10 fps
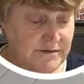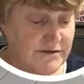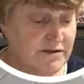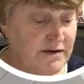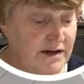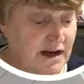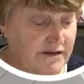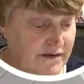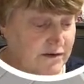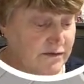So we can
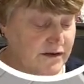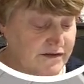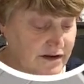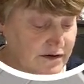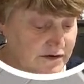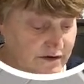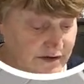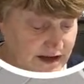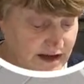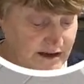have one of those on
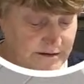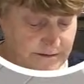there.